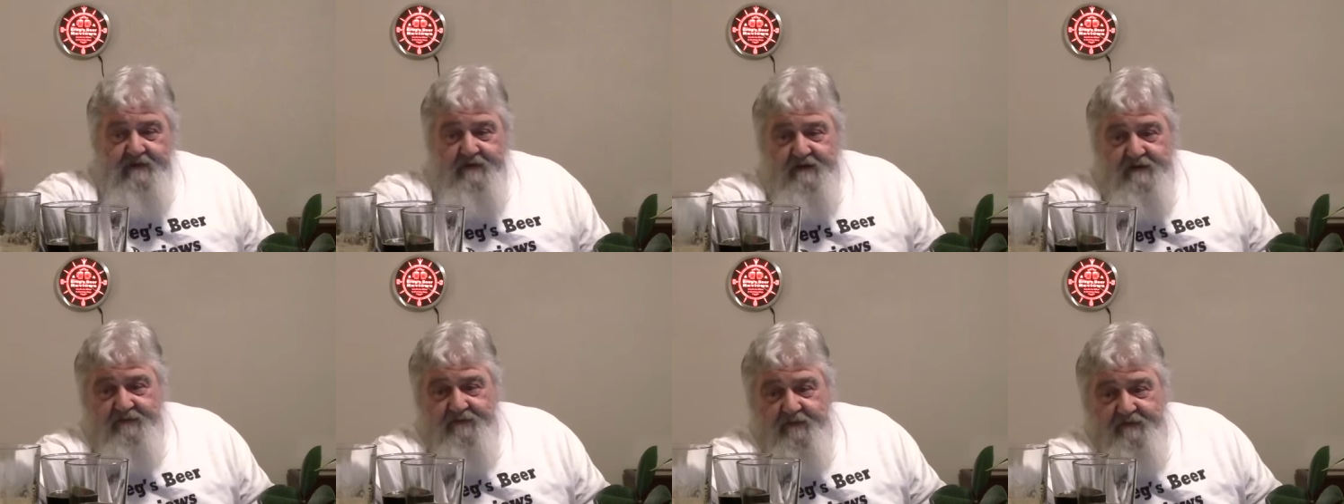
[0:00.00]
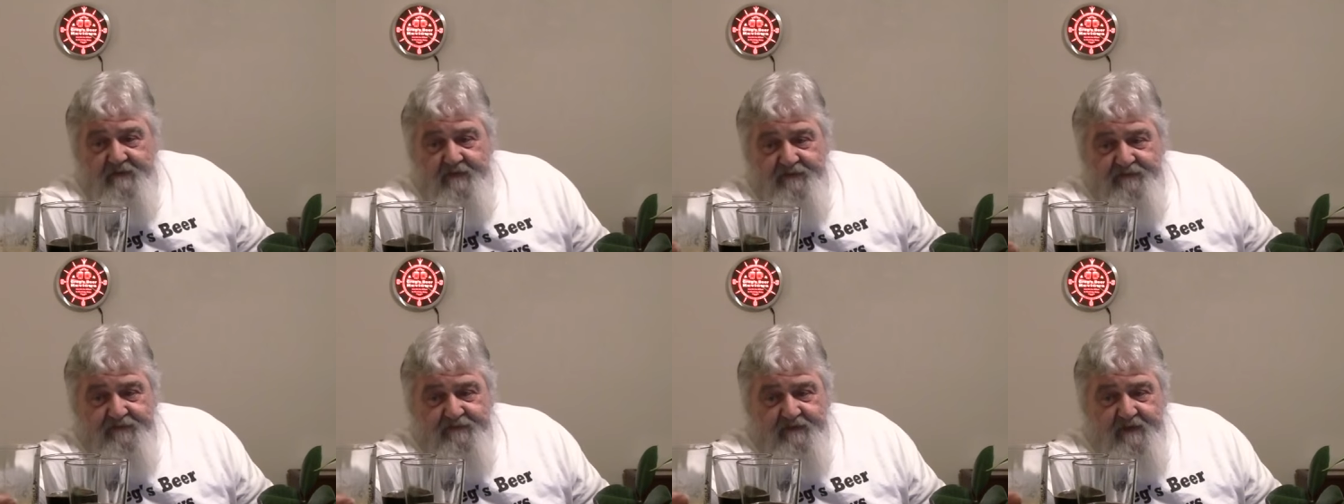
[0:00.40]
these, and
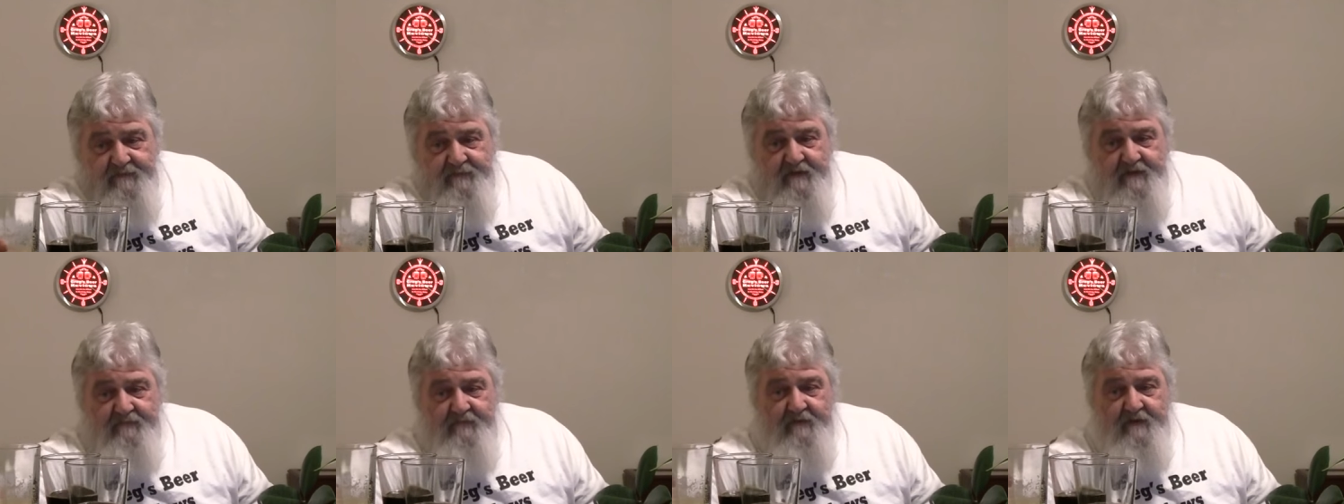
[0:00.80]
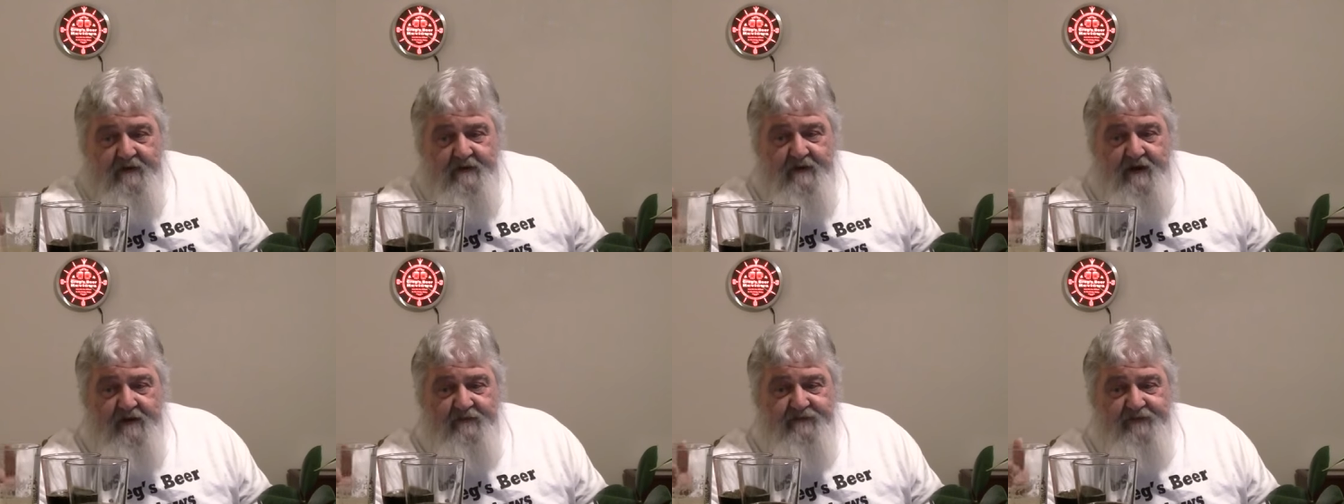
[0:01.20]
this is leaving a very
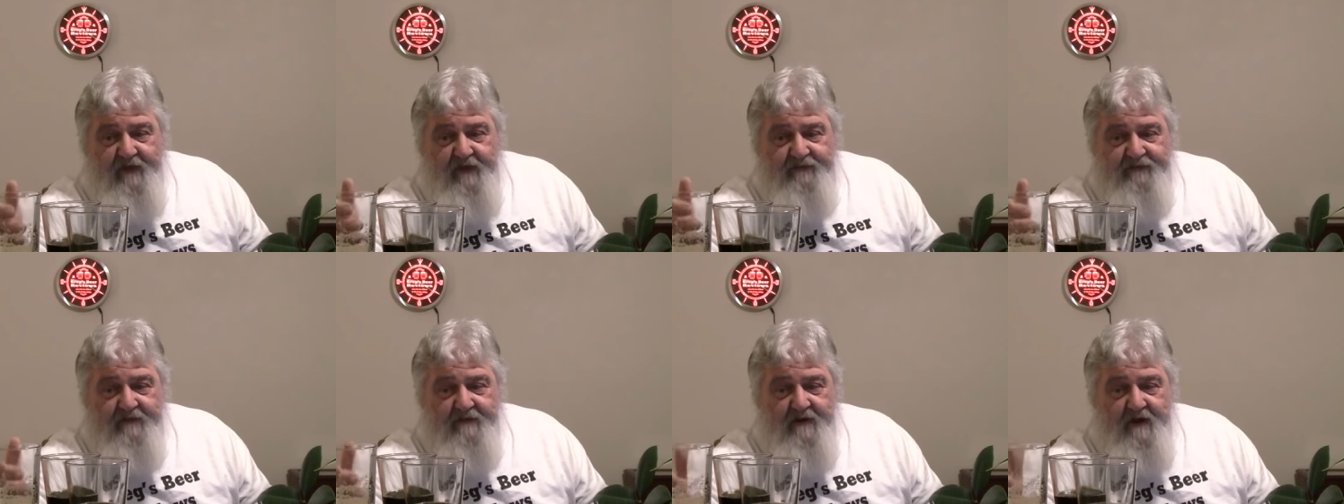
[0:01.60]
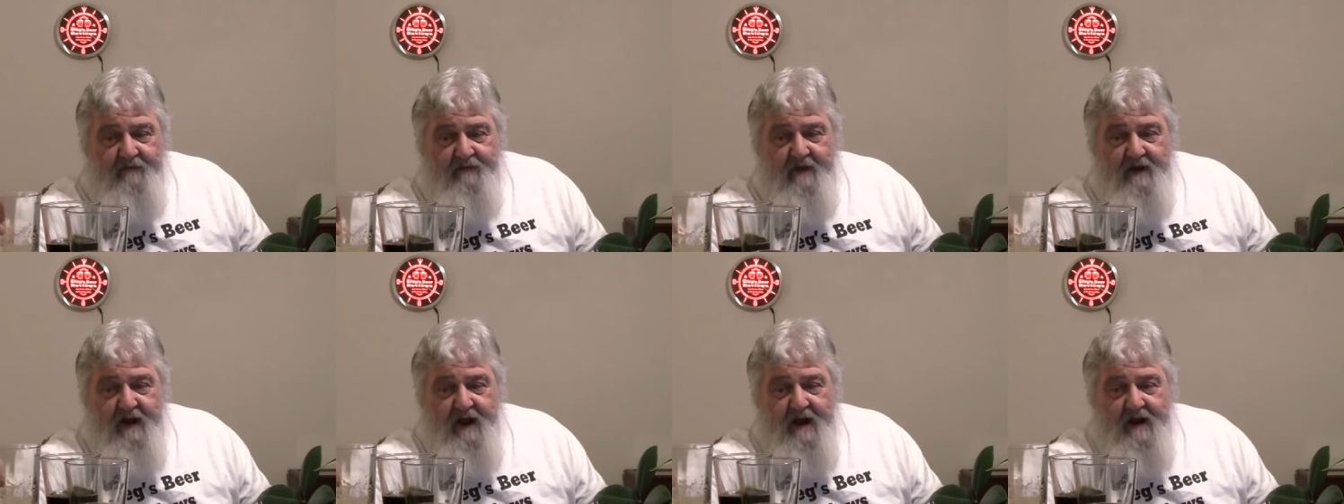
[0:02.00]
nice lacing on
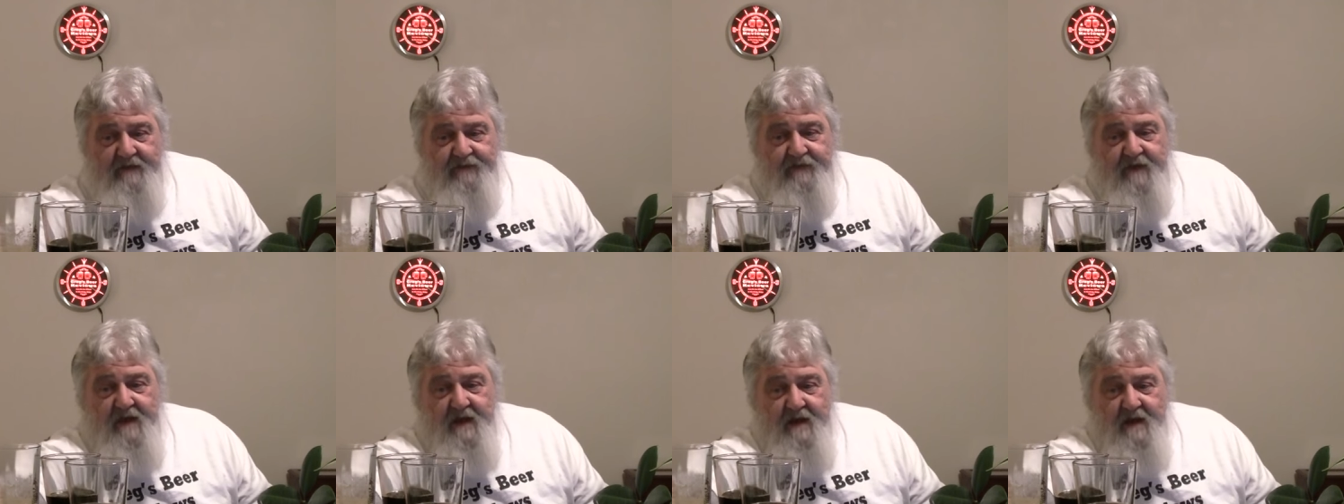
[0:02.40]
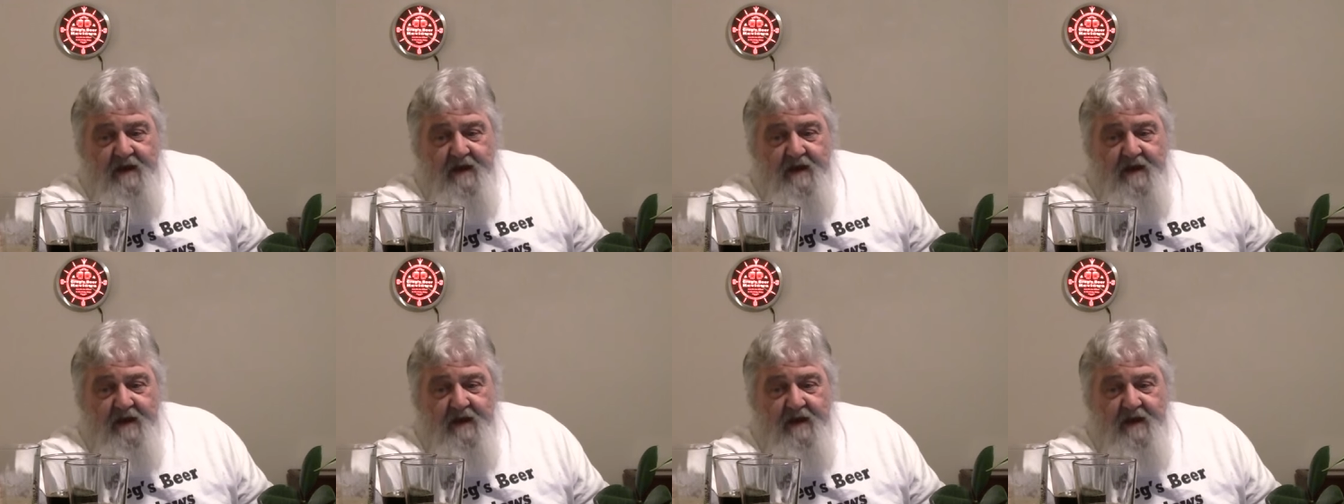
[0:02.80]
the glass,